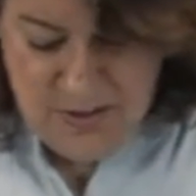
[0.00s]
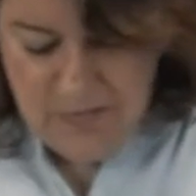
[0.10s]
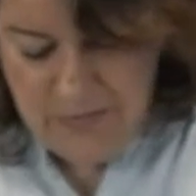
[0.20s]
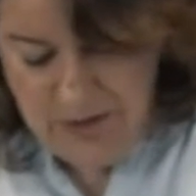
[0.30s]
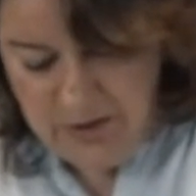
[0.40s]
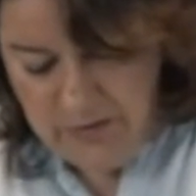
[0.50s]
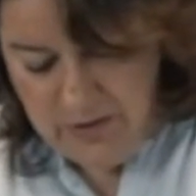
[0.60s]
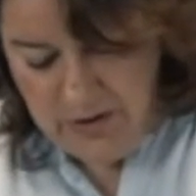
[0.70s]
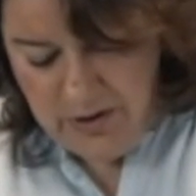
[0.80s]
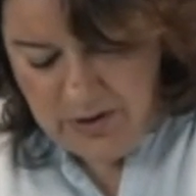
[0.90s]
going to do it,
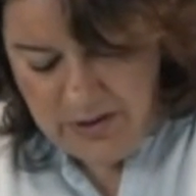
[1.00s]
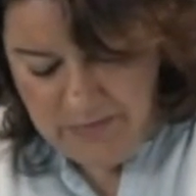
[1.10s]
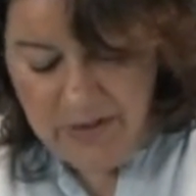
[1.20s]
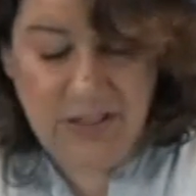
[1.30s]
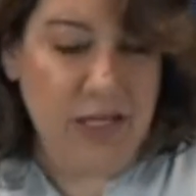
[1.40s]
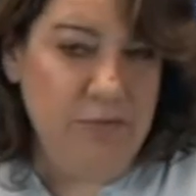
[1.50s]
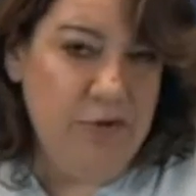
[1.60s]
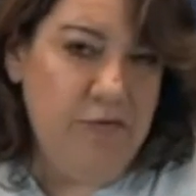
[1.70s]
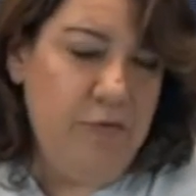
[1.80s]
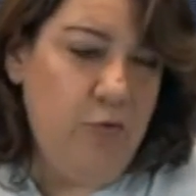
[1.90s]
set my timer
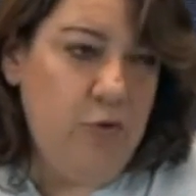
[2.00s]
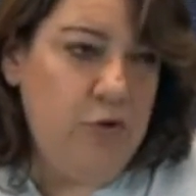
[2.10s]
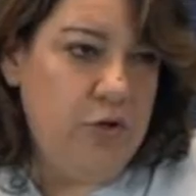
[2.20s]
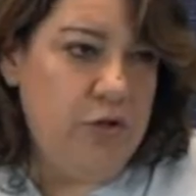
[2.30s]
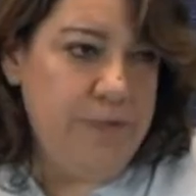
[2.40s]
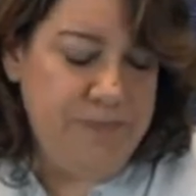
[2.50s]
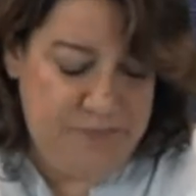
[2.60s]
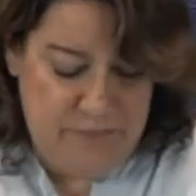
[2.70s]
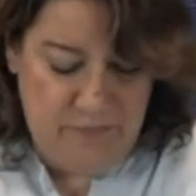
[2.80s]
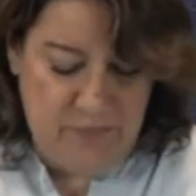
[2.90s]
for
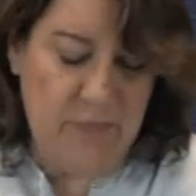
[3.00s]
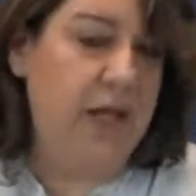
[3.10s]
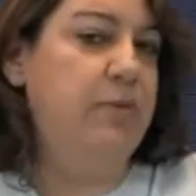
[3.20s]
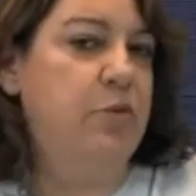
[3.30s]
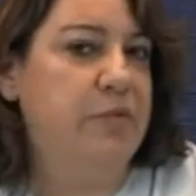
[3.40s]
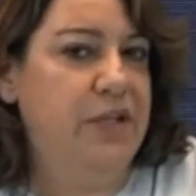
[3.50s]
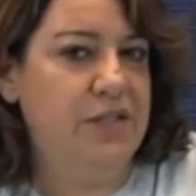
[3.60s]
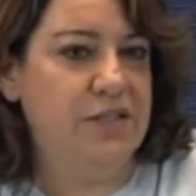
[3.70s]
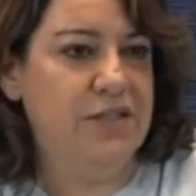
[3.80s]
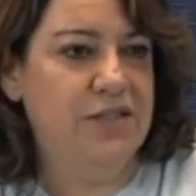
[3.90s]
8 more
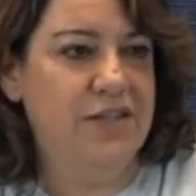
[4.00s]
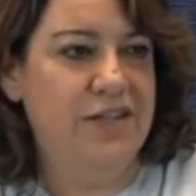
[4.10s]
minutes.